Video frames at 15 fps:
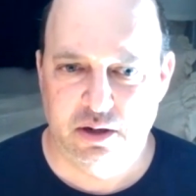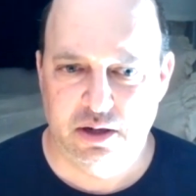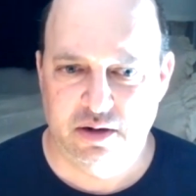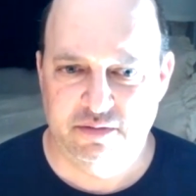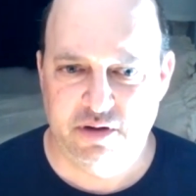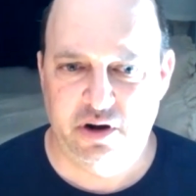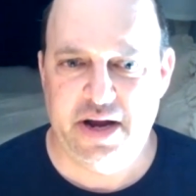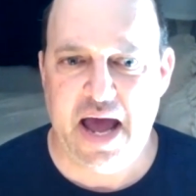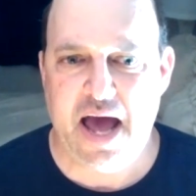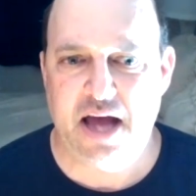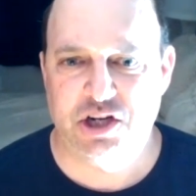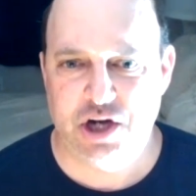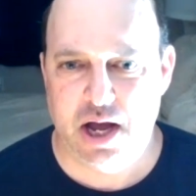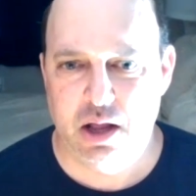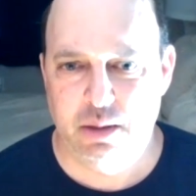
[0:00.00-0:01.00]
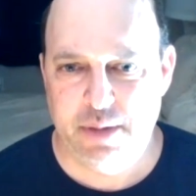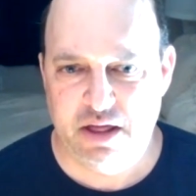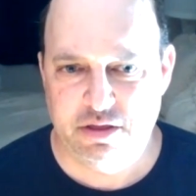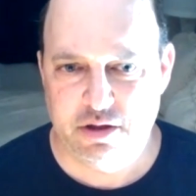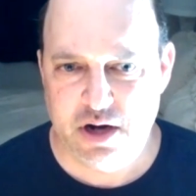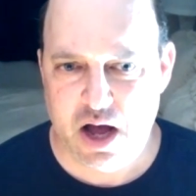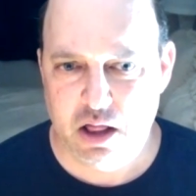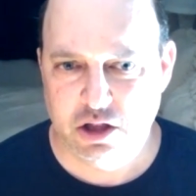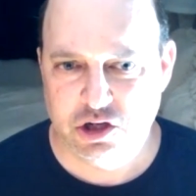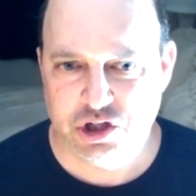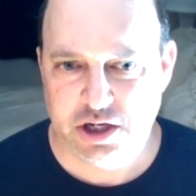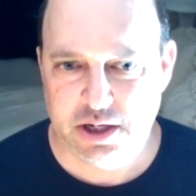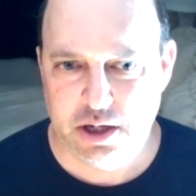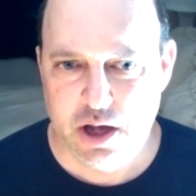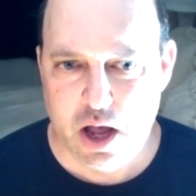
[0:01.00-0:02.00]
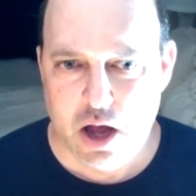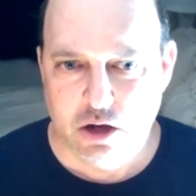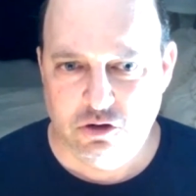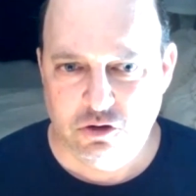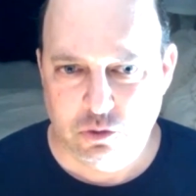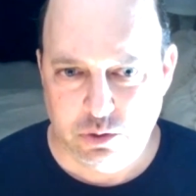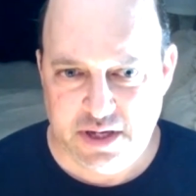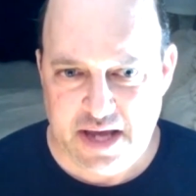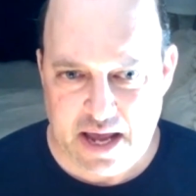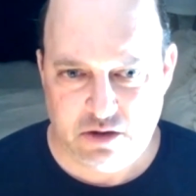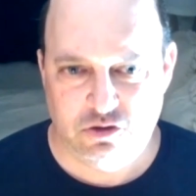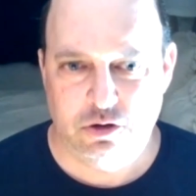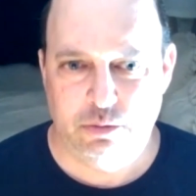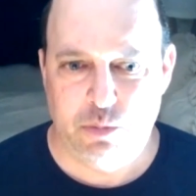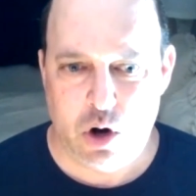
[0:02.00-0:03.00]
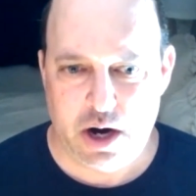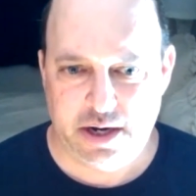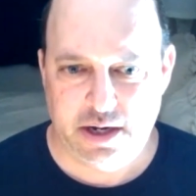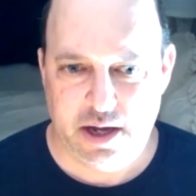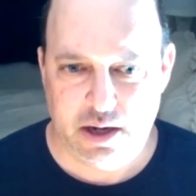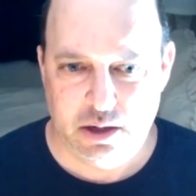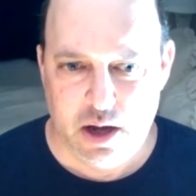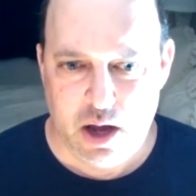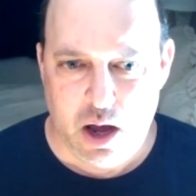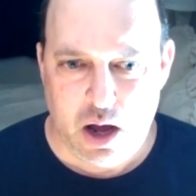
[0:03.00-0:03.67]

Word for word: in a very agile methodology to get to market.